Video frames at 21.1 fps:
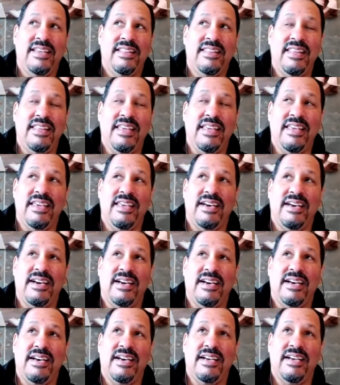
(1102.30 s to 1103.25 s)

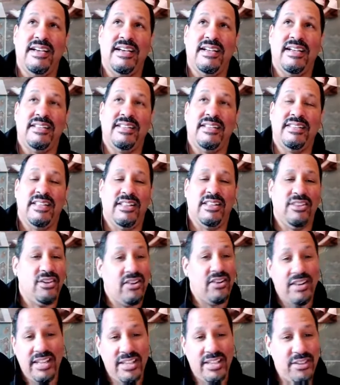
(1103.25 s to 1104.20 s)
The
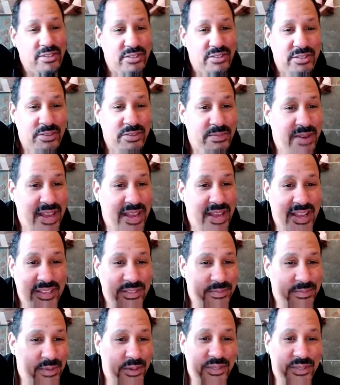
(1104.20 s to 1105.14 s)
learning you do by
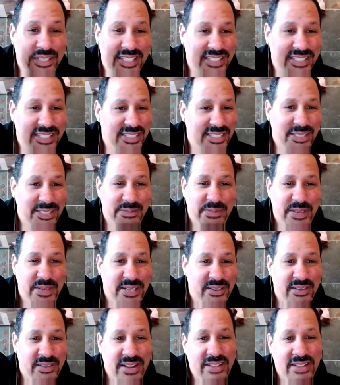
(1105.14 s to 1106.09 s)
osmosis, just
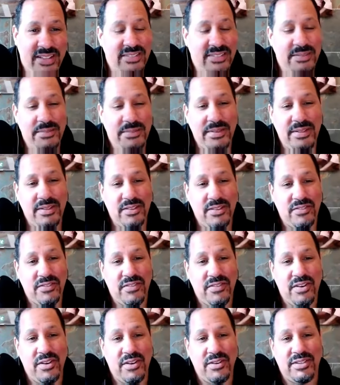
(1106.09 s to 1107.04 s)
being around some of those
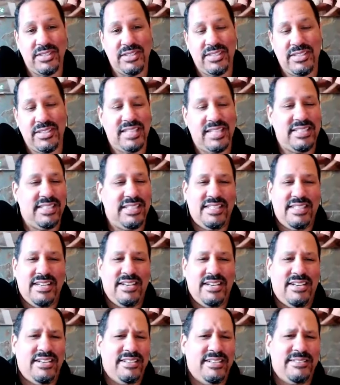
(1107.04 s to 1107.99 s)
folks, not that
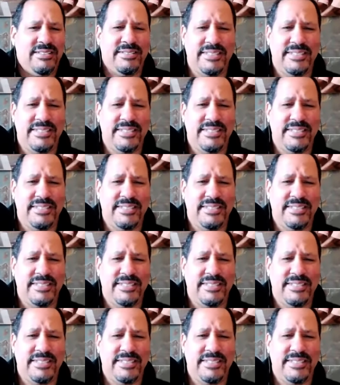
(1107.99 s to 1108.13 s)
they